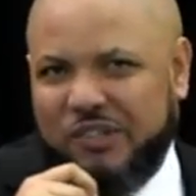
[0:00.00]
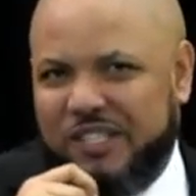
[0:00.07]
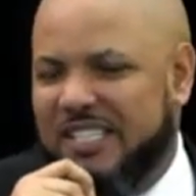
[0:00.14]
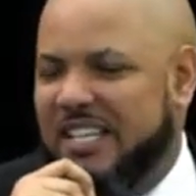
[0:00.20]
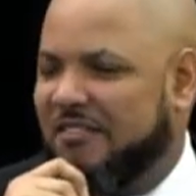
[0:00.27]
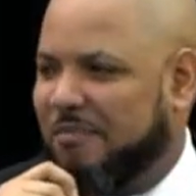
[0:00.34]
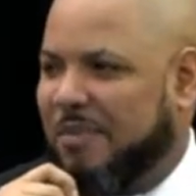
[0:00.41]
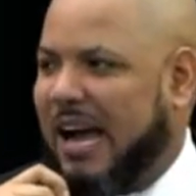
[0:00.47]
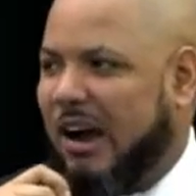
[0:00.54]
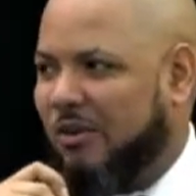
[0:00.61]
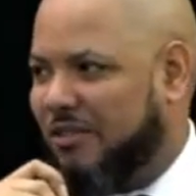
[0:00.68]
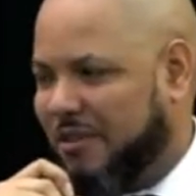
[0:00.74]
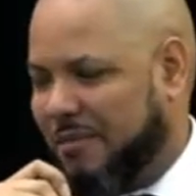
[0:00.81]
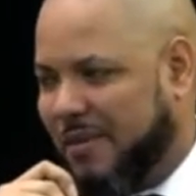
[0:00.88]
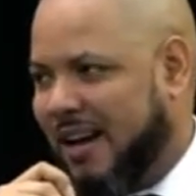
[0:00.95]
received power
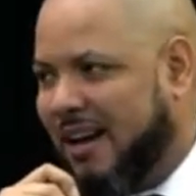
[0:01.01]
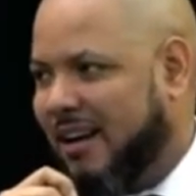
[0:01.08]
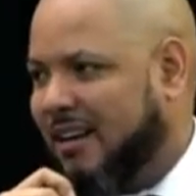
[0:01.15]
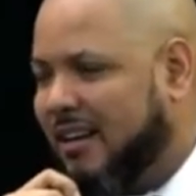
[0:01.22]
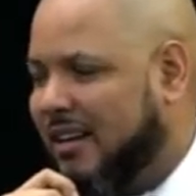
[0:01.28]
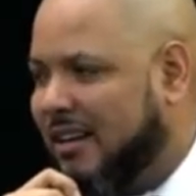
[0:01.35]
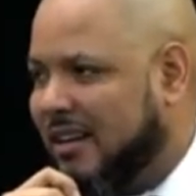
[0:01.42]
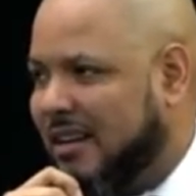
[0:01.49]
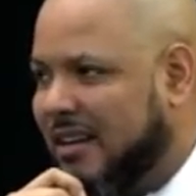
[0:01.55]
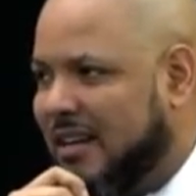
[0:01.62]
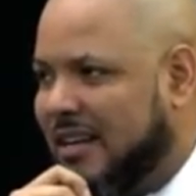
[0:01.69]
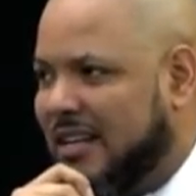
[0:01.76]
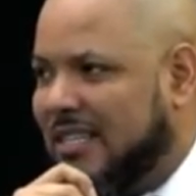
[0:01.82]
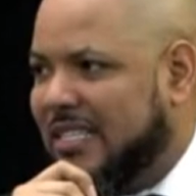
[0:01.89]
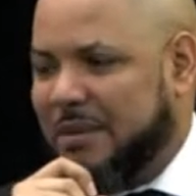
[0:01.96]
from God
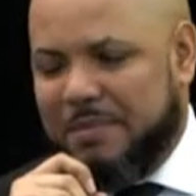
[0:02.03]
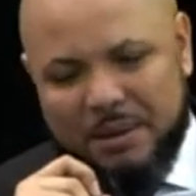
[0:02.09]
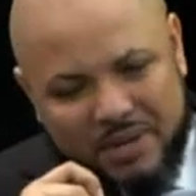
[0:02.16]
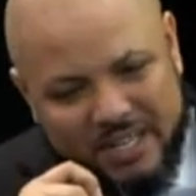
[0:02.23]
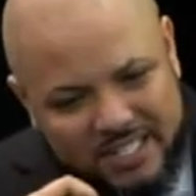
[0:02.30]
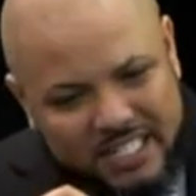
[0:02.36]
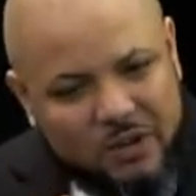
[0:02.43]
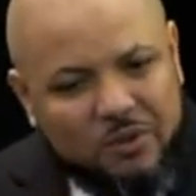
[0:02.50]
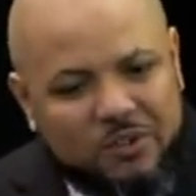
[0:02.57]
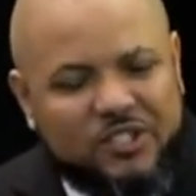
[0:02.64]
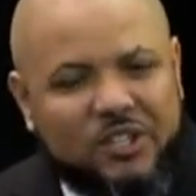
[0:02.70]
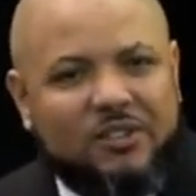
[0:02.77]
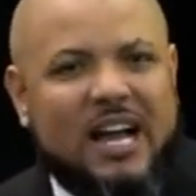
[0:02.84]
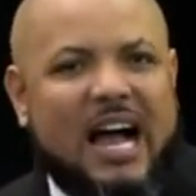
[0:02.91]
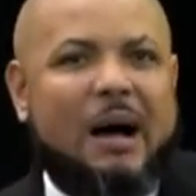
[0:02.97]
to be able to deal with
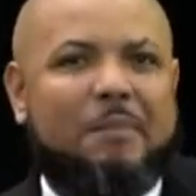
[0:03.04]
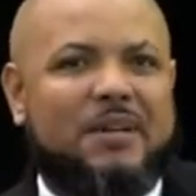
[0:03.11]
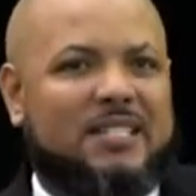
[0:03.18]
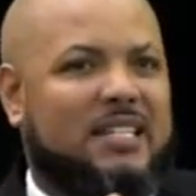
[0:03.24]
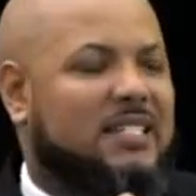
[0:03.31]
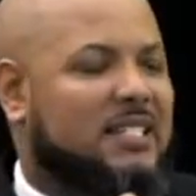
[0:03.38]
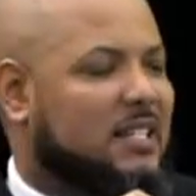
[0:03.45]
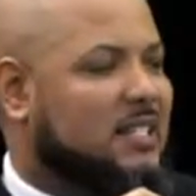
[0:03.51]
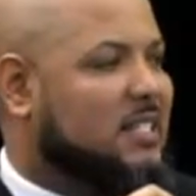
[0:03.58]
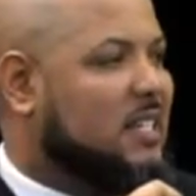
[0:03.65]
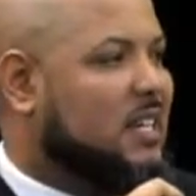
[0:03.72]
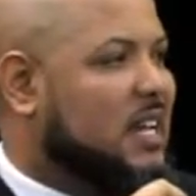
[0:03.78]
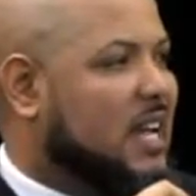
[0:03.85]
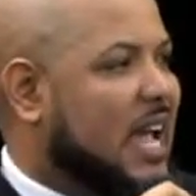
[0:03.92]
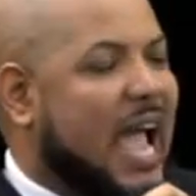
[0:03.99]
certain oppositions.
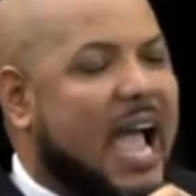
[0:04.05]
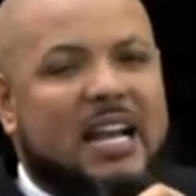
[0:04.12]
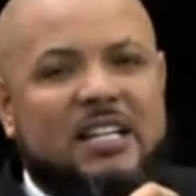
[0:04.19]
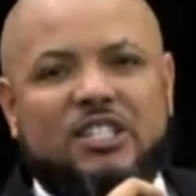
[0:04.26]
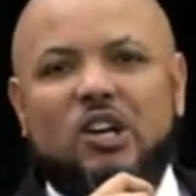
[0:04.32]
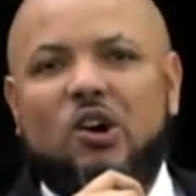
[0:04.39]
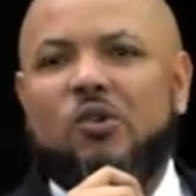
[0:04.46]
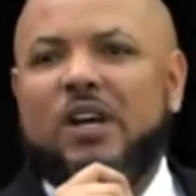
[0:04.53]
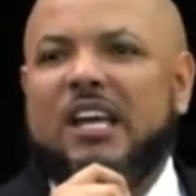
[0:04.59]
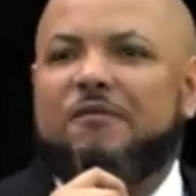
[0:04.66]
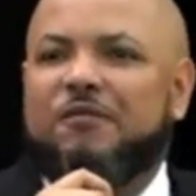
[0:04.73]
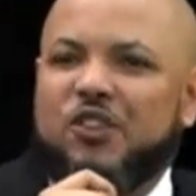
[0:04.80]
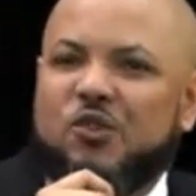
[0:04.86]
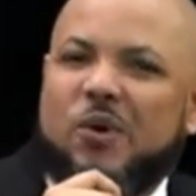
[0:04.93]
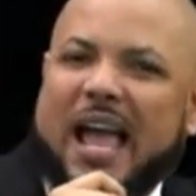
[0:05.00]
And so if you